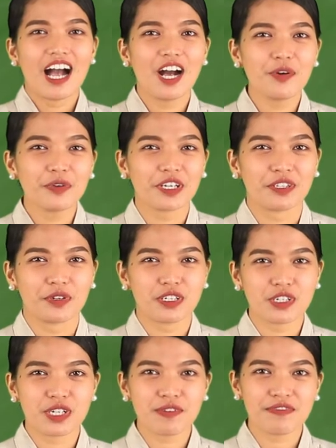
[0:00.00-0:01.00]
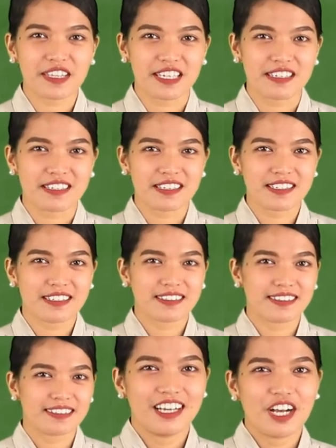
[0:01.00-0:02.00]
How can you achieve this?
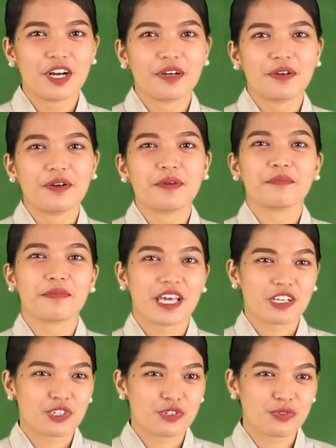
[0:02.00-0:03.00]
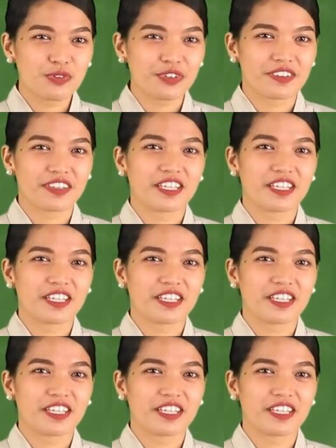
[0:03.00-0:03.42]
Make sure